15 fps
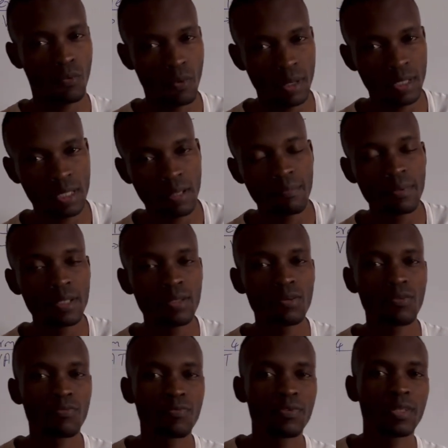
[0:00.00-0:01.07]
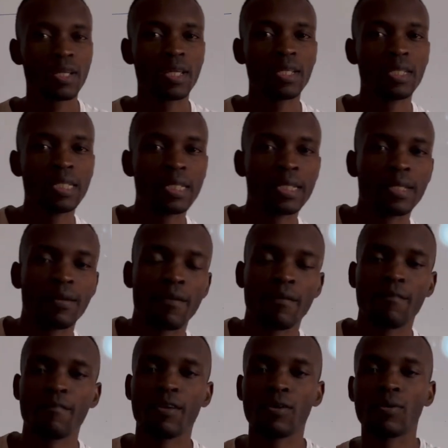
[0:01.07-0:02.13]
what is the meaning of VAT,
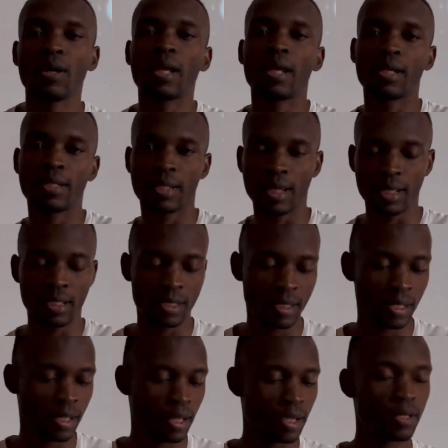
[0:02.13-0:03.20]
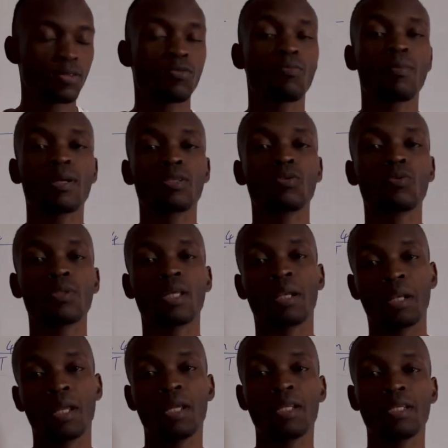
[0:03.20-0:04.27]
Value Added Tax, and you must know the
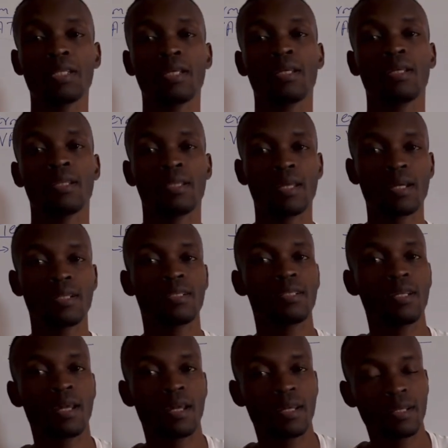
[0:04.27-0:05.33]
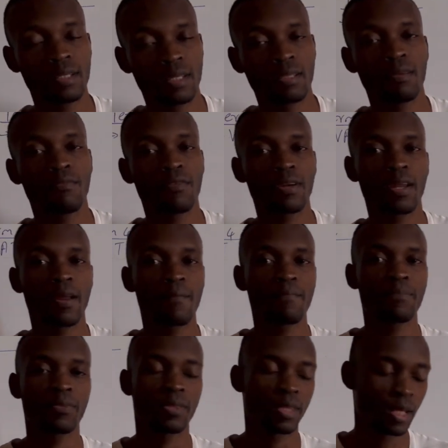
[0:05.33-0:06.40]
rate that uh, in South
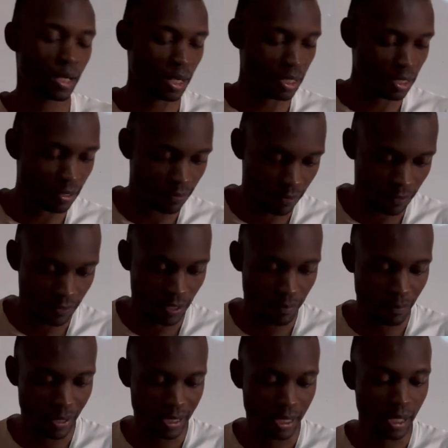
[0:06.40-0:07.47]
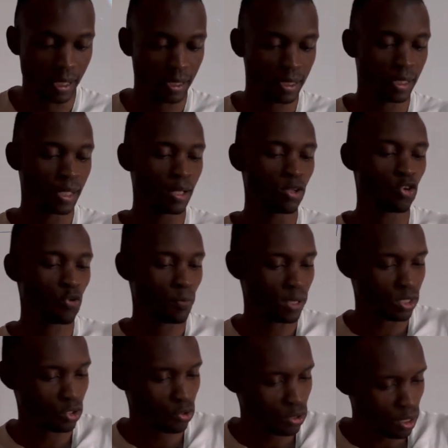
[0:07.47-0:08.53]
Africa the rate is 15%. You
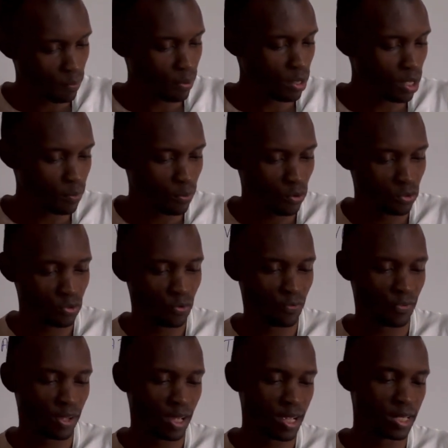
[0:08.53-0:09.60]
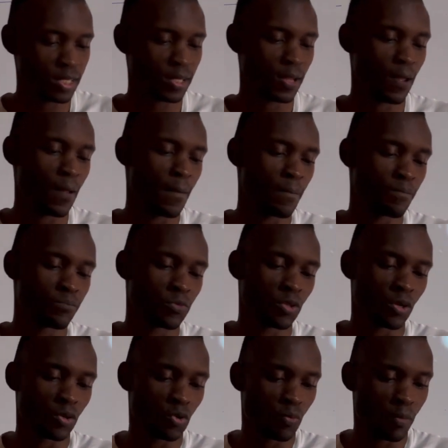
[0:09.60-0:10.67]
must know the purpose of it.
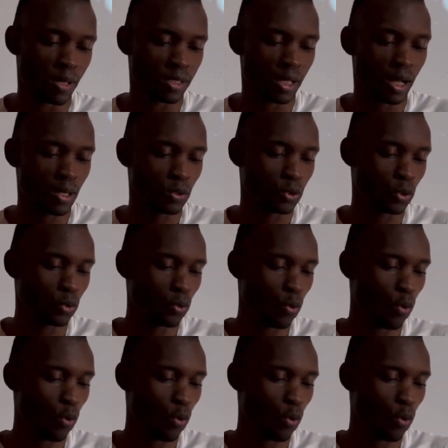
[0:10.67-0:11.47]
You must also